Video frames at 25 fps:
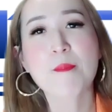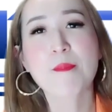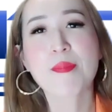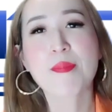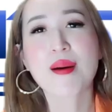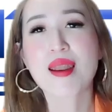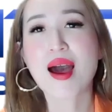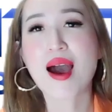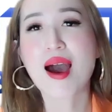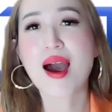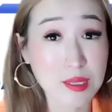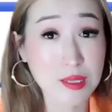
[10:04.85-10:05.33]

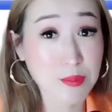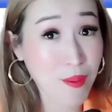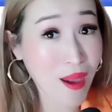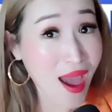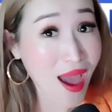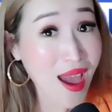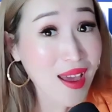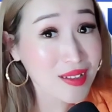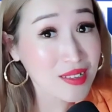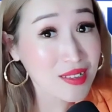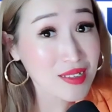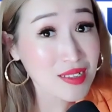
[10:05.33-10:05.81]
But it
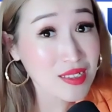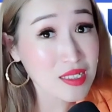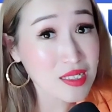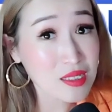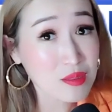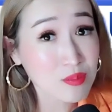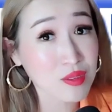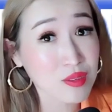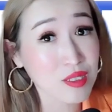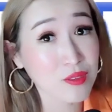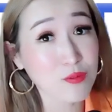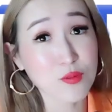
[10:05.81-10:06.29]

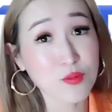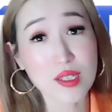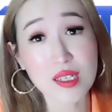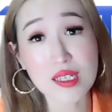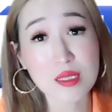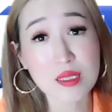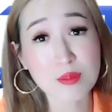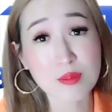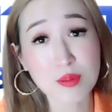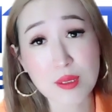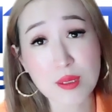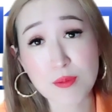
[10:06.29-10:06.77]
depends. If
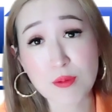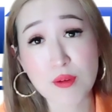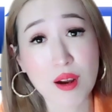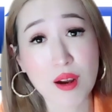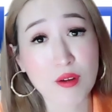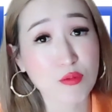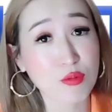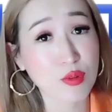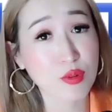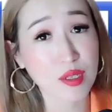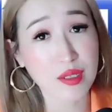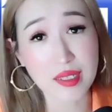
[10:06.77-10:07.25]
these people
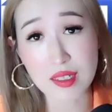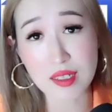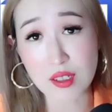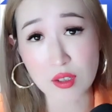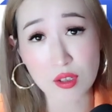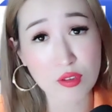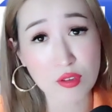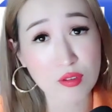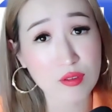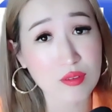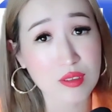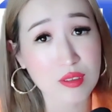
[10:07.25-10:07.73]
are really
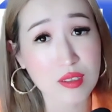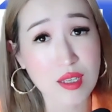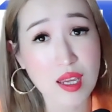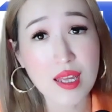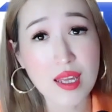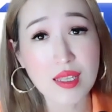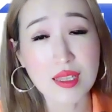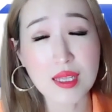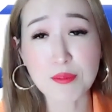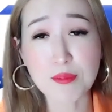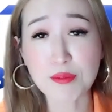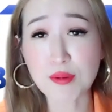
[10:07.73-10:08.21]
good,
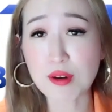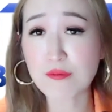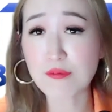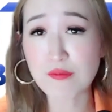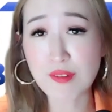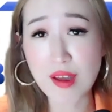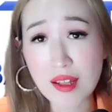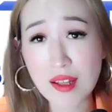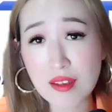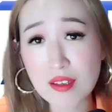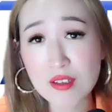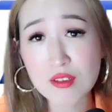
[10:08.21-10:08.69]
they bring
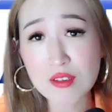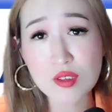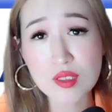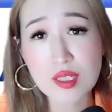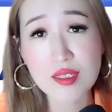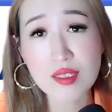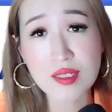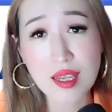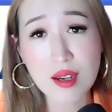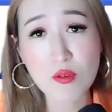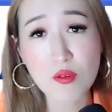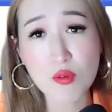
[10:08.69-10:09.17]
value to
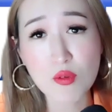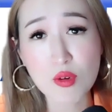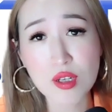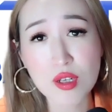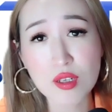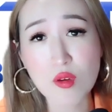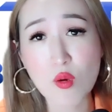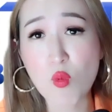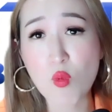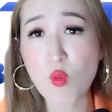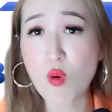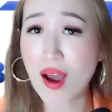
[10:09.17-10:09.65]
the
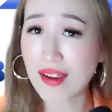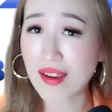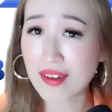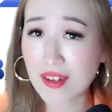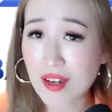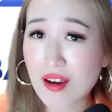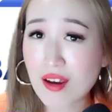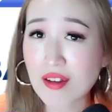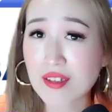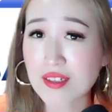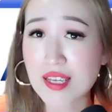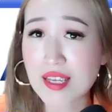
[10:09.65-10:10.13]
network, why
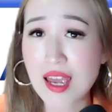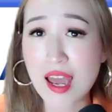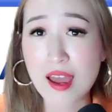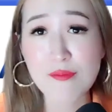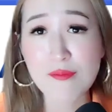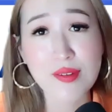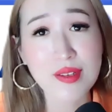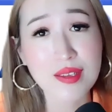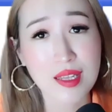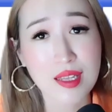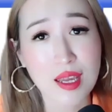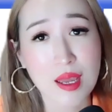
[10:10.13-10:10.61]
not
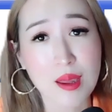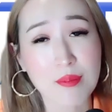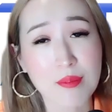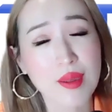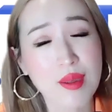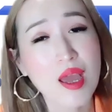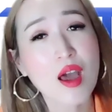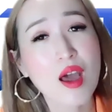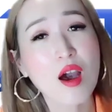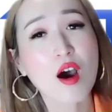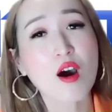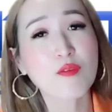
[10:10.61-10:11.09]
having them?
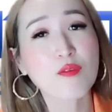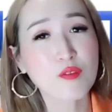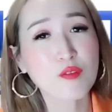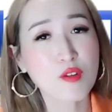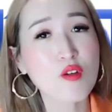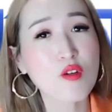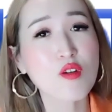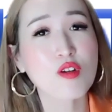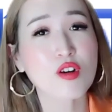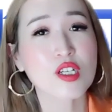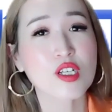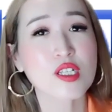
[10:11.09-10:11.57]
Of
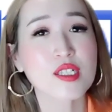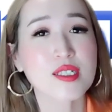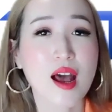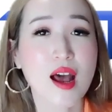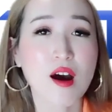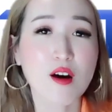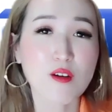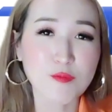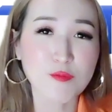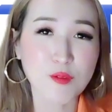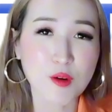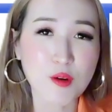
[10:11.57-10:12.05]
course,
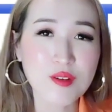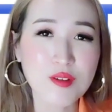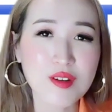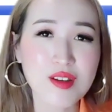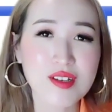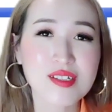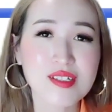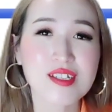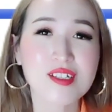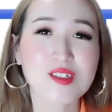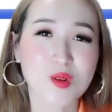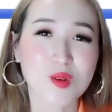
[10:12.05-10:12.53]
our
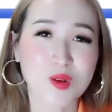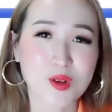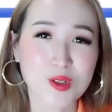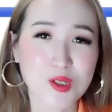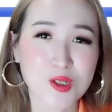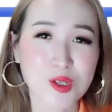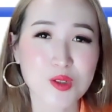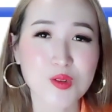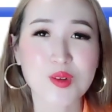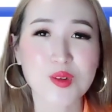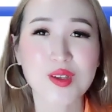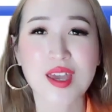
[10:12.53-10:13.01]
focus is
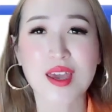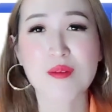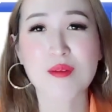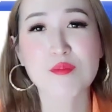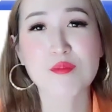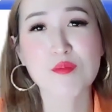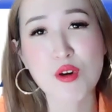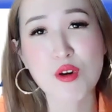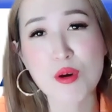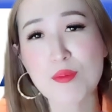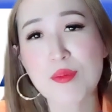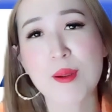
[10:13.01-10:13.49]
also to get
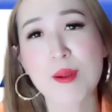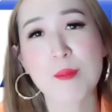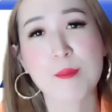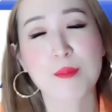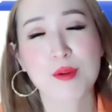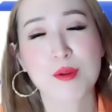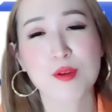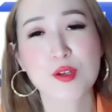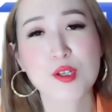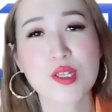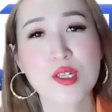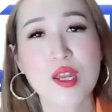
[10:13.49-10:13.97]
more
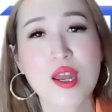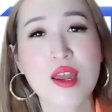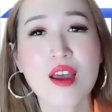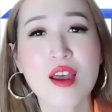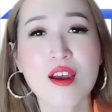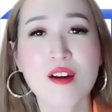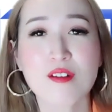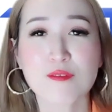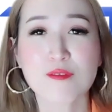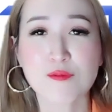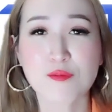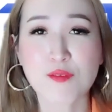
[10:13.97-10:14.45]
members
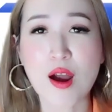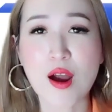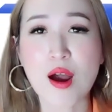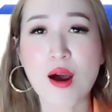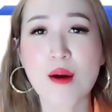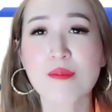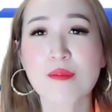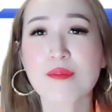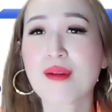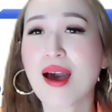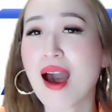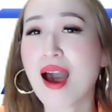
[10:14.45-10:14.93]

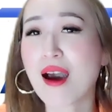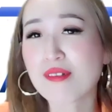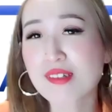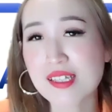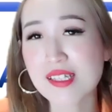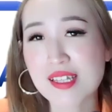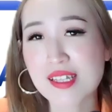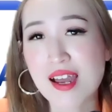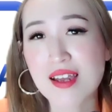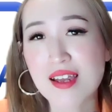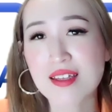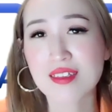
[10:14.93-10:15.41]
from
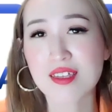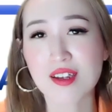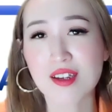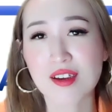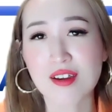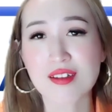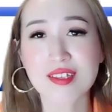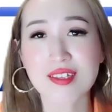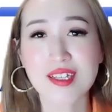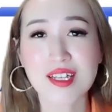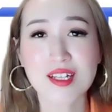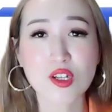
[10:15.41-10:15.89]
outside
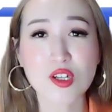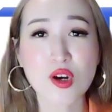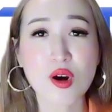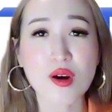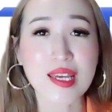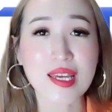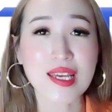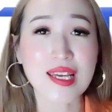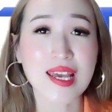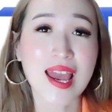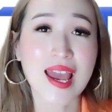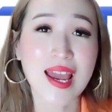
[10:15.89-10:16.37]
there. They're
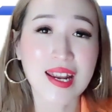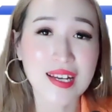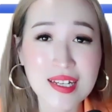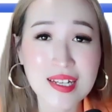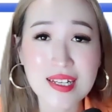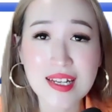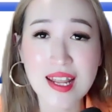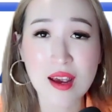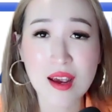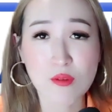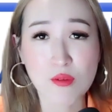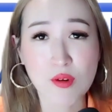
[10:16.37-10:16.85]
not in
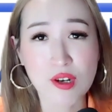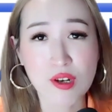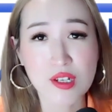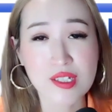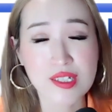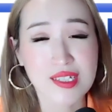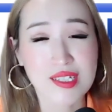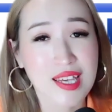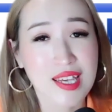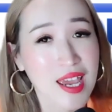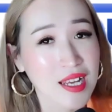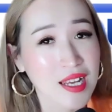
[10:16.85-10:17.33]
any
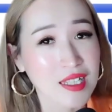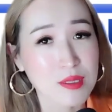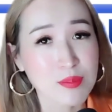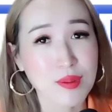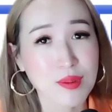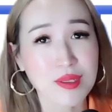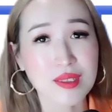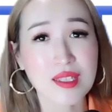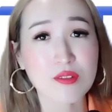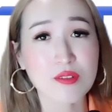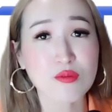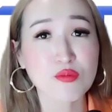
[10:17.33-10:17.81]
networks yet,
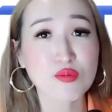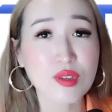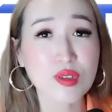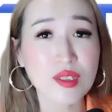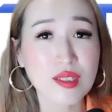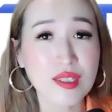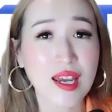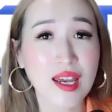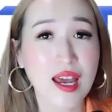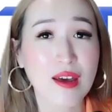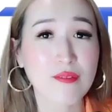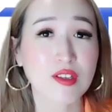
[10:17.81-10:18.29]
but they
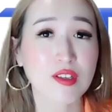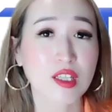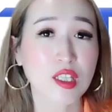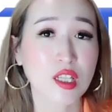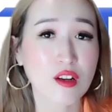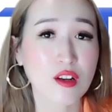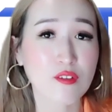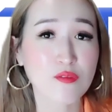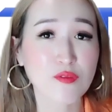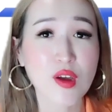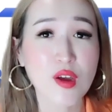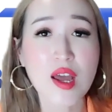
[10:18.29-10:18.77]
really have a
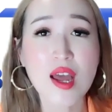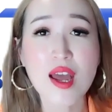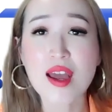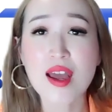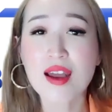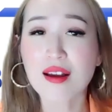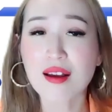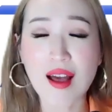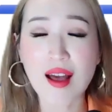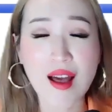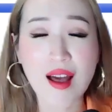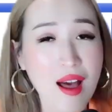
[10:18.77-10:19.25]
lot of
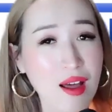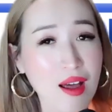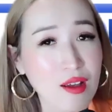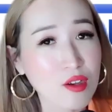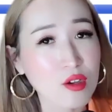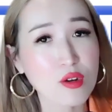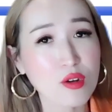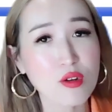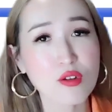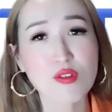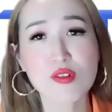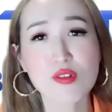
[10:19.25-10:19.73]

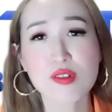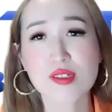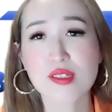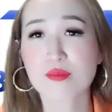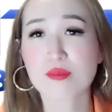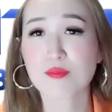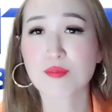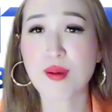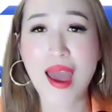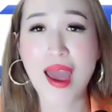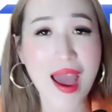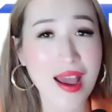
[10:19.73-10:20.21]
cargoes,
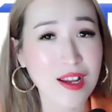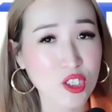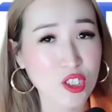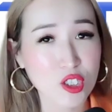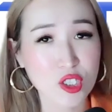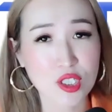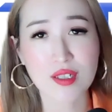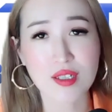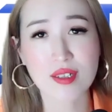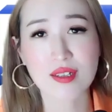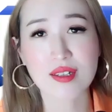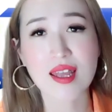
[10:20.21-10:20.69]

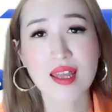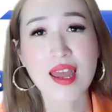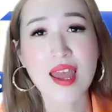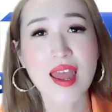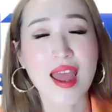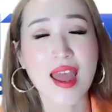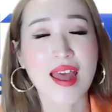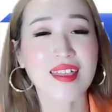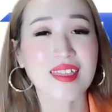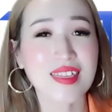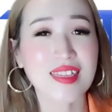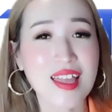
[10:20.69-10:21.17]
passion,
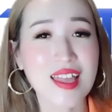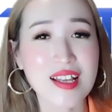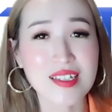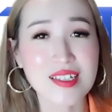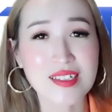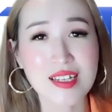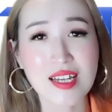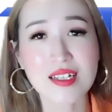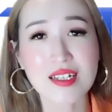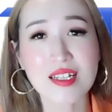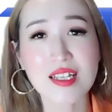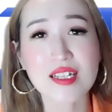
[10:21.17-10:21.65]
and
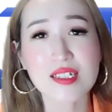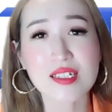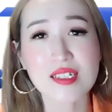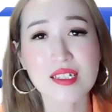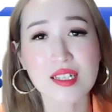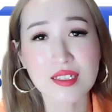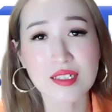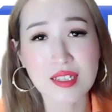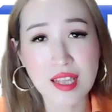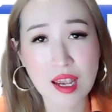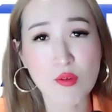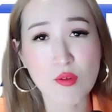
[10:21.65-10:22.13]
things that need
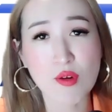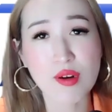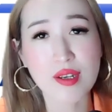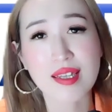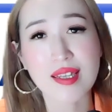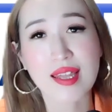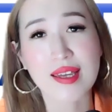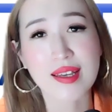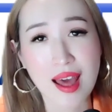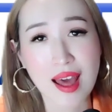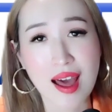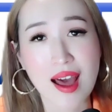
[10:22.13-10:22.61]
a
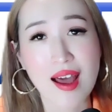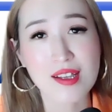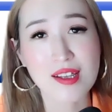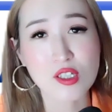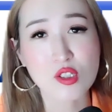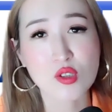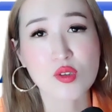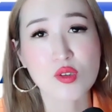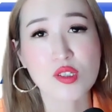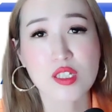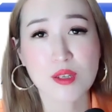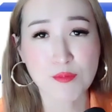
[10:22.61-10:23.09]
network like
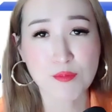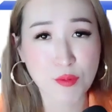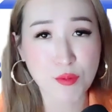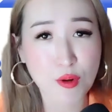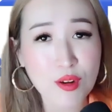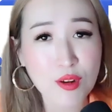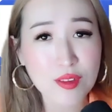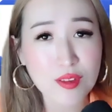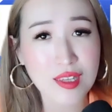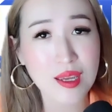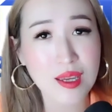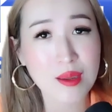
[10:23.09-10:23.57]
us to
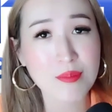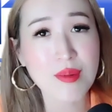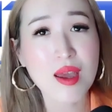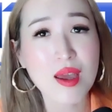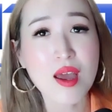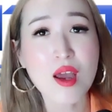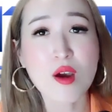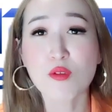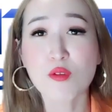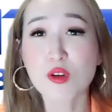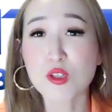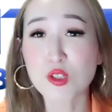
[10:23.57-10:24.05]
support them.
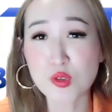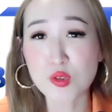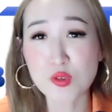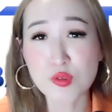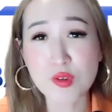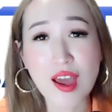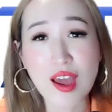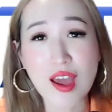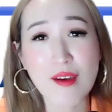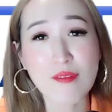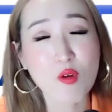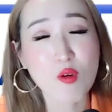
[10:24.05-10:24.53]
We do
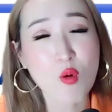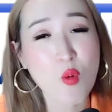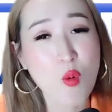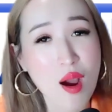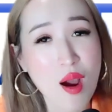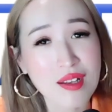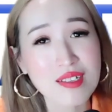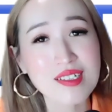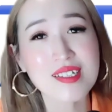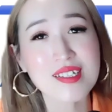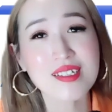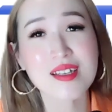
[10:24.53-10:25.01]
have
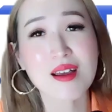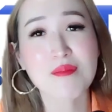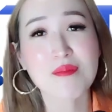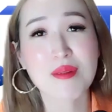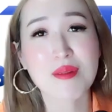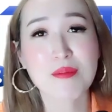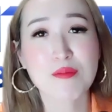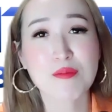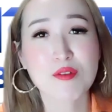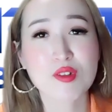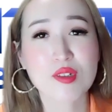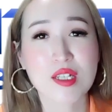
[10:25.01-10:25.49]
quite some
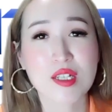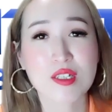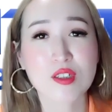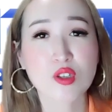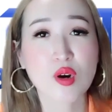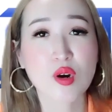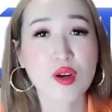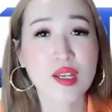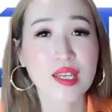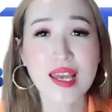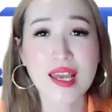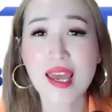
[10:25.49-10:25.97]
members that are
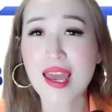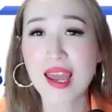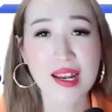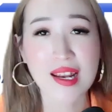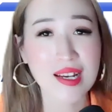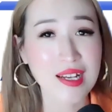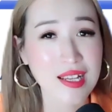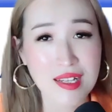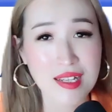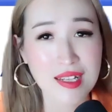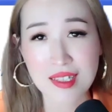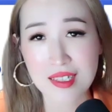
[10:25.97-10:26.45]
not in
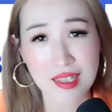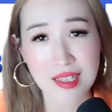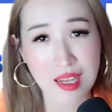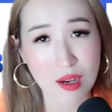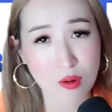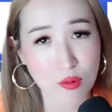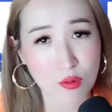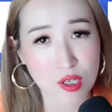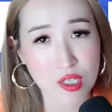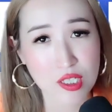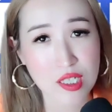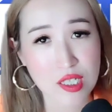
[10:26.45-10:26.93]
any other
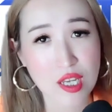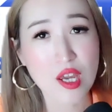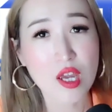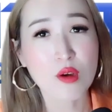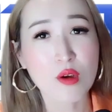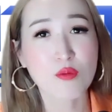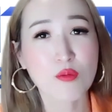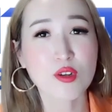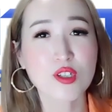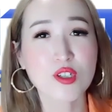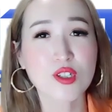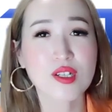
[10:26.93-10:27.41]
networks,
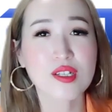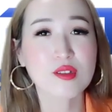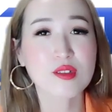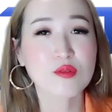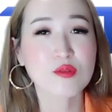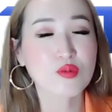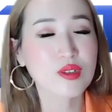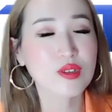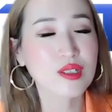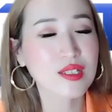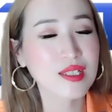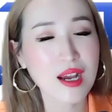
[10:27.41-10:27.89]
which is
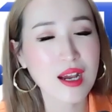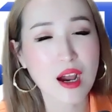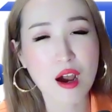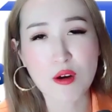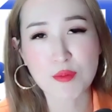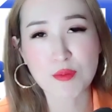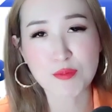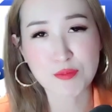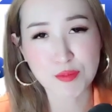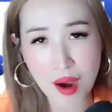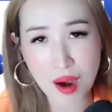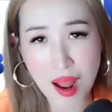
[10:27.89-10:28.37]
really
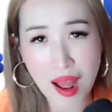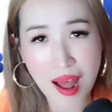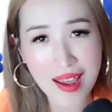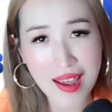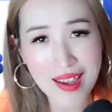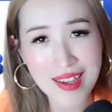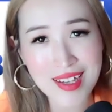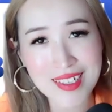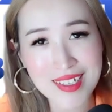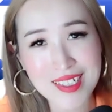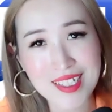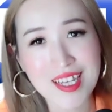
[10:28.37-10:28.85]
our
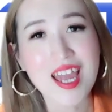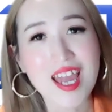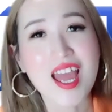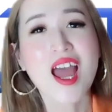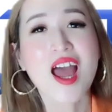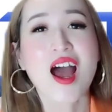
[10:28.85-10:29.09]
pride.